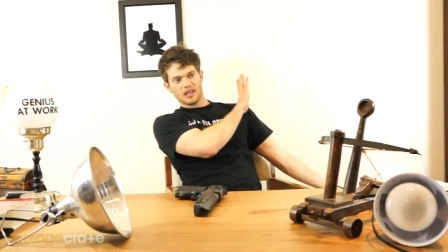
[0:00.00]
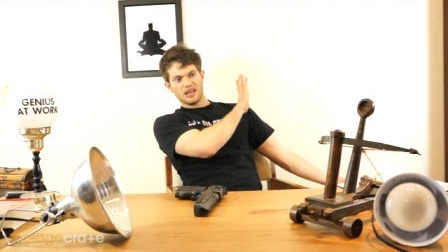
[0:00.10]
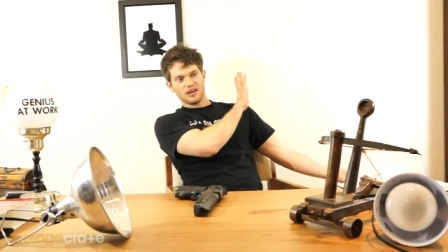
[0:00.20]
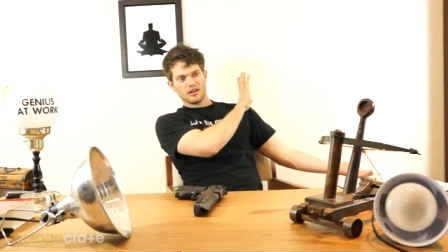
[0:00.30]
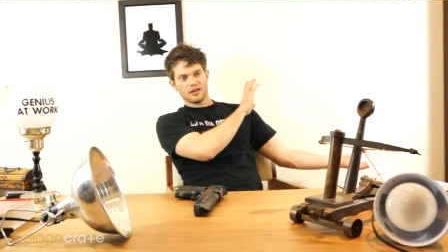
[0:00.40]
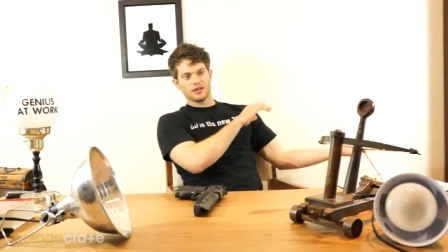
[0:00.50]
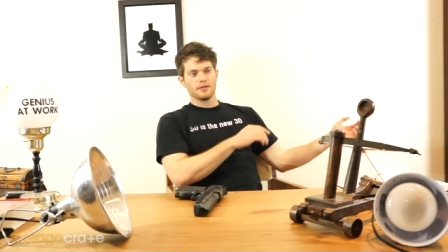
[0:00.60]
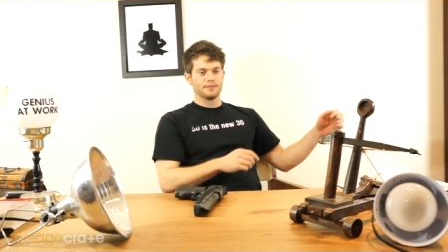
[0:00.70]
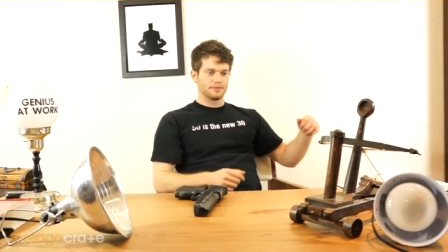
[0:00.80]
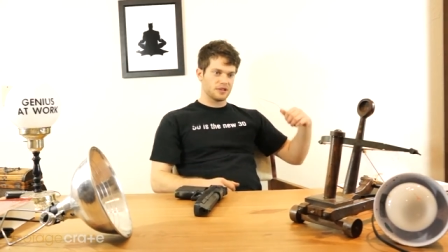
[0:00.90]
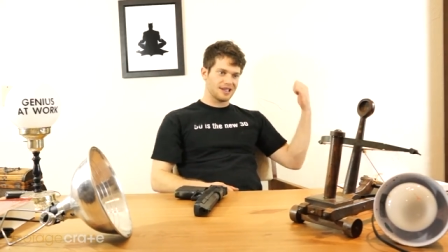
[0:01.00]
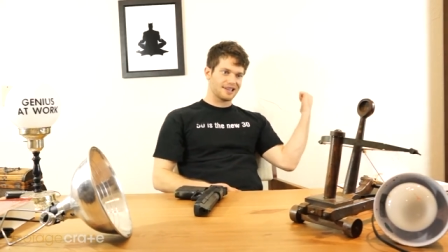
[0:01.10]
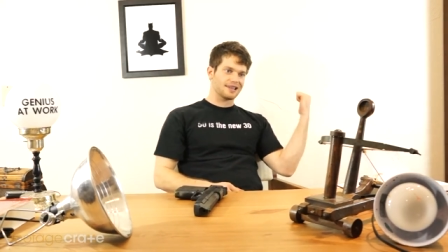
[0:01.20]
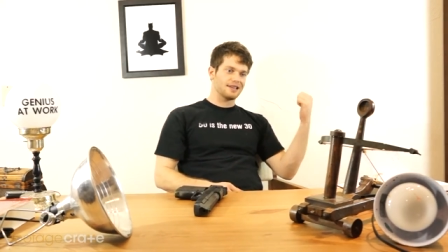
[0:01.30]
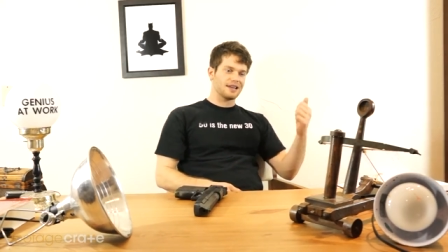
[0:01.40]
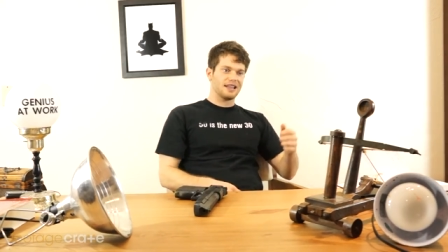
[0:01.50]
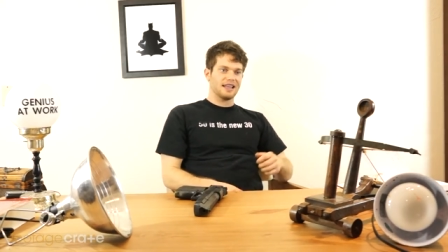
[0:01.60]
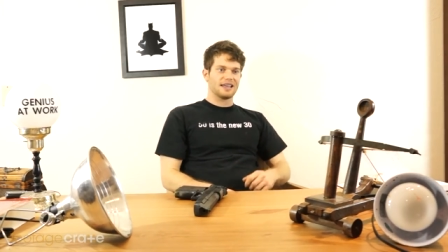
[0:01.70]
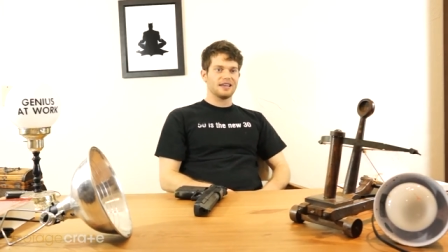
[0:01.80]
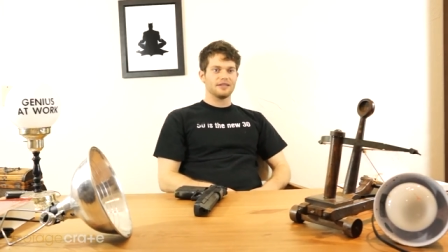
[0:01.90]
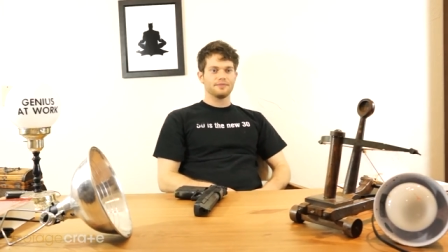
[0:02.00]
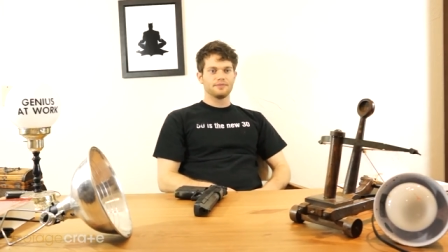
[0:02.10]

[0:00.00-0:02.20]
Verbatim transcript: here. Click it.